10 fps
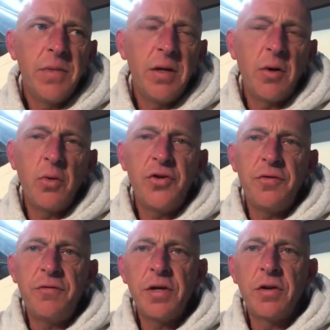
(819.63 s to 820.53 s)
you know, once
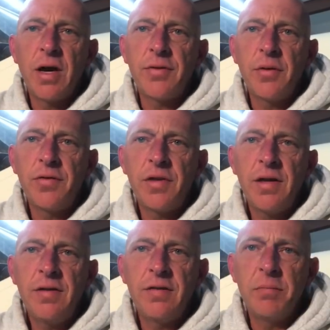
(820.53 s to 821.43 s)
you figure out those
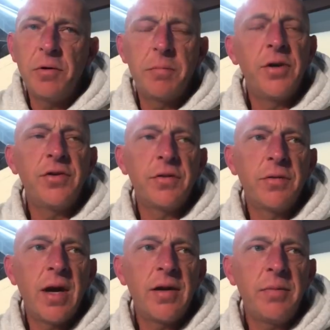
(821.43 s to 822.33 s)
things and put a budget
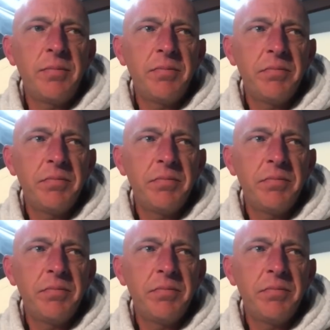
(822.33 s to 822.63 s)
around them,